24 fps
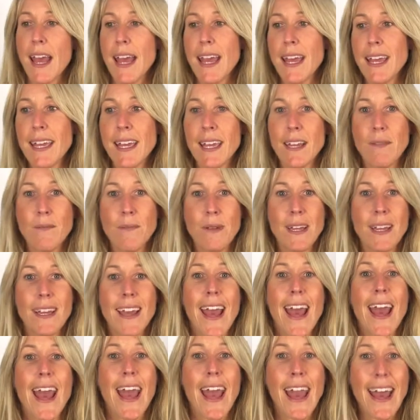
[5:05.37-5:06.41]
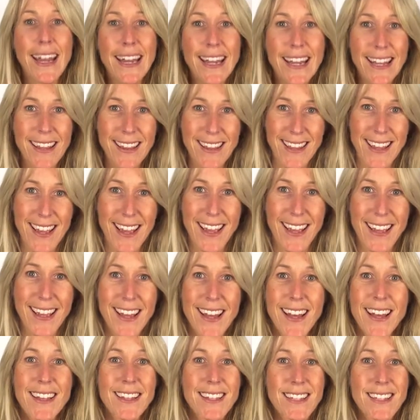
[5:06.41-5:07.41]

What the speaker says: It can be anything.